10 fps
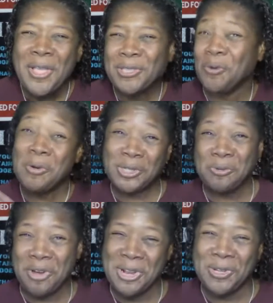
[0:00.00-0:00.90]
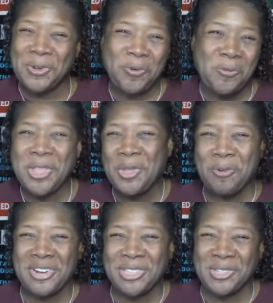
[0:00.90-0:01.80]
Do what you want to do when you
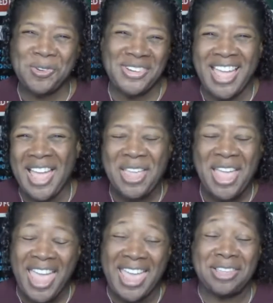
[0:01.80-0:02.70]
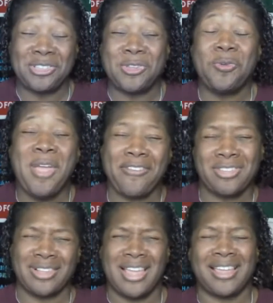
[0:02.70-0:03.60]
want to do it. And so you have
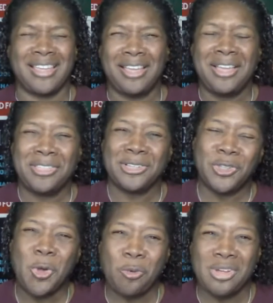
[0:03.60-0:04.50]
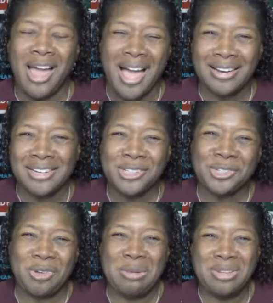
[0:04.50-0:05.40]
to, like, there's no one hollering and
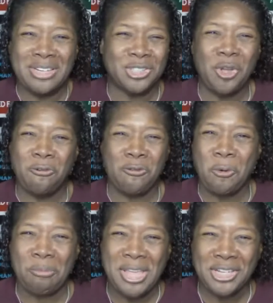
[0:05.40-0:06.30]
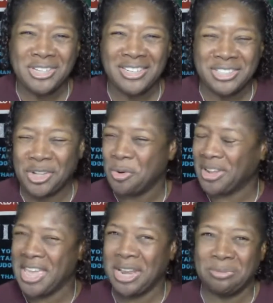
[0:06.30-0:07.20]
screaming, there's no formation, there's no
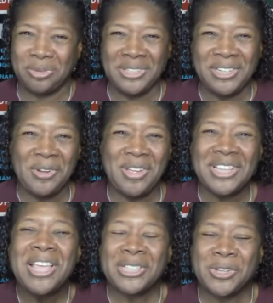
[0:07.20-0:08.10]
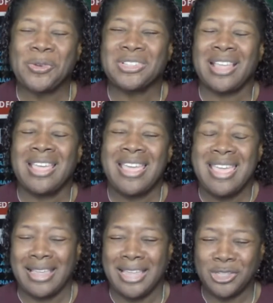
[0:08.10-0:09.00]
accountability,
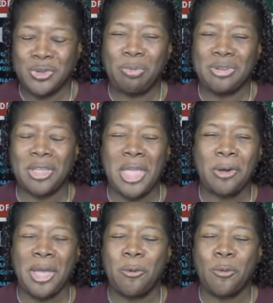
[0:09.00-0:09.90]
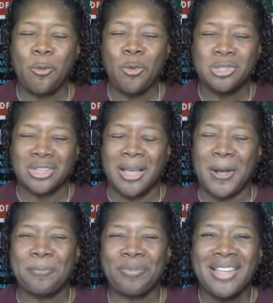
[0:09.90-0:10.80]
it gets to a point. Okay,
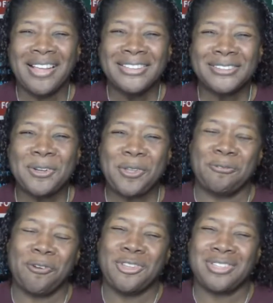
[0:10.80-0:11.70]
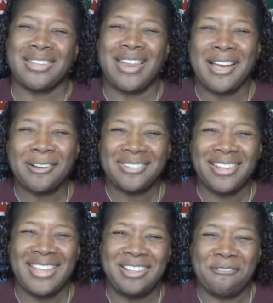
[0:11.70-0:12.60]
woo-saw. So you first get out,
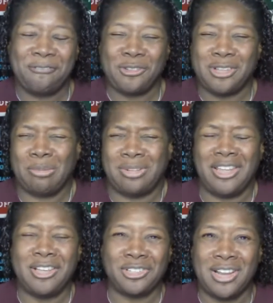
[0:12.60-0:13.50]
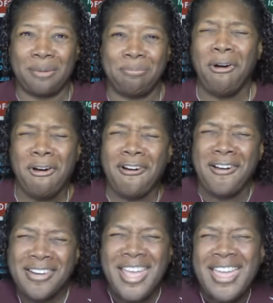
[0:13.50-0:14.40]
in your first couple of years you're like,
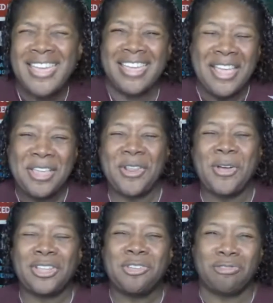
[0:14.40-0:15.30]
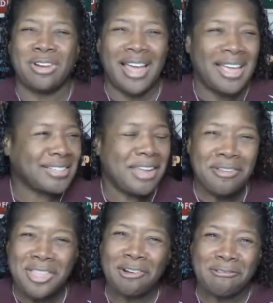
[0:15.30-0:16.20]
party, until you realize
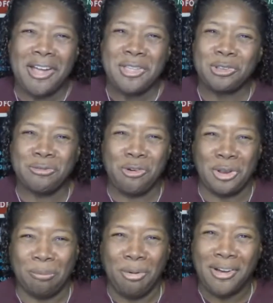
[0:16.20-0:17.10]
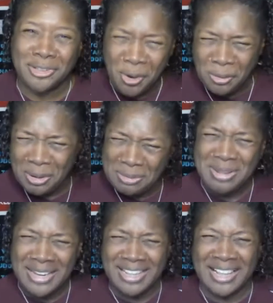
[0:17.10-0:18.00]
everything around you is falling apart. Like, oh, wait a
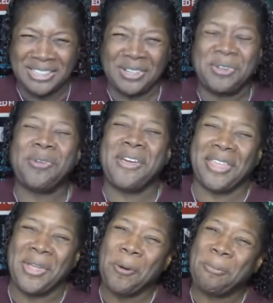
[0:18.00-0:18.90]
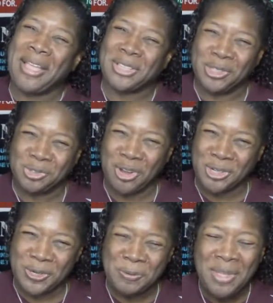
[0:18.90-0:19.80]
minute. So you have to go back to
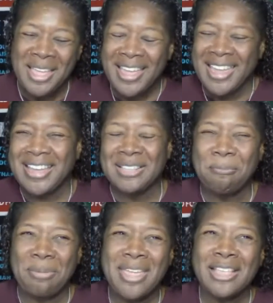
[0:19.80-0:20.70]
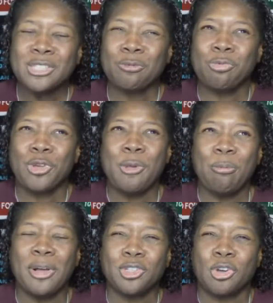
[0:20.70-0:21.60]
structure. It depends pretty
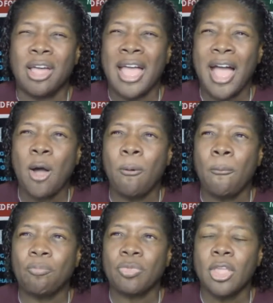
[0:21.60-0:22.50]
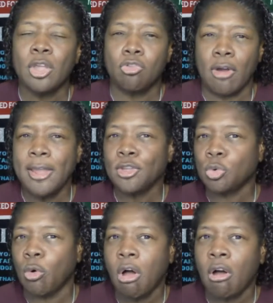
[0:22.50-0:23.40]
much on how ingrained
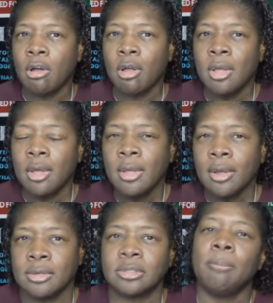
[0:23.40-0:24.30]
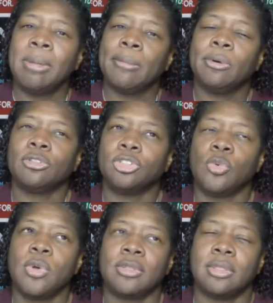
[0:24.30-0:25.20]
you are, because some people
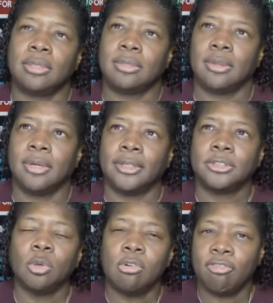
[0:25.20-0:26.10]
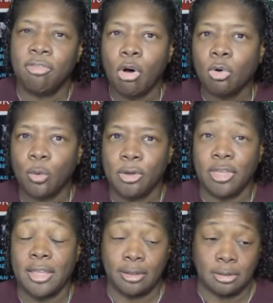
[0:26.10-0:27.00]
do it to a fault where
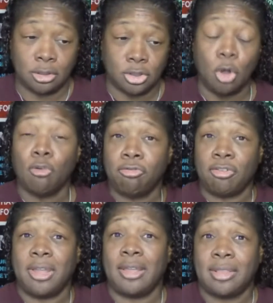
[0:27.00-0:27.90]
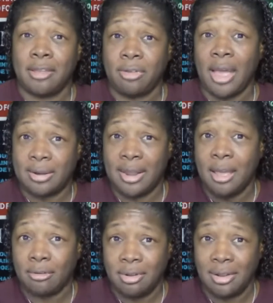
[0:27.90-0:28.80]
they don't forget they've gotten
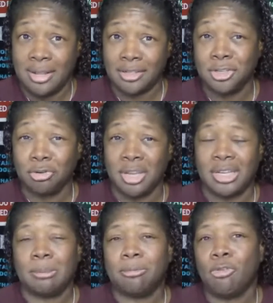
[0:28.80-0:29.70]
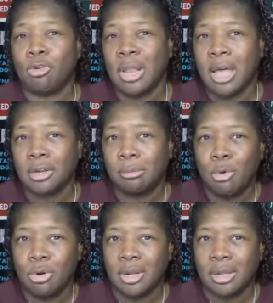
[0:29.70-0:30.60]
out, and they still getting up at 4 o'clock in the
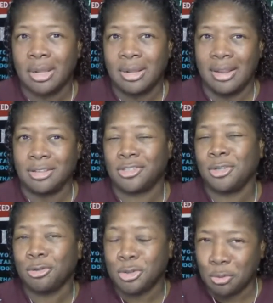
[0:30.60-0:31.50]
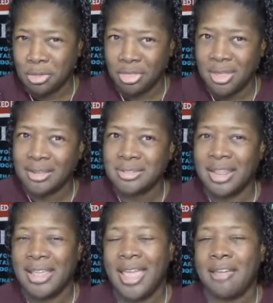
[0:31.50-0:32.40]
morning, and they're still doing things, and
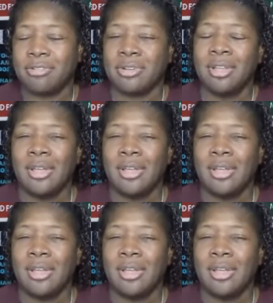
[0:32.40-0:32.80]
they haven't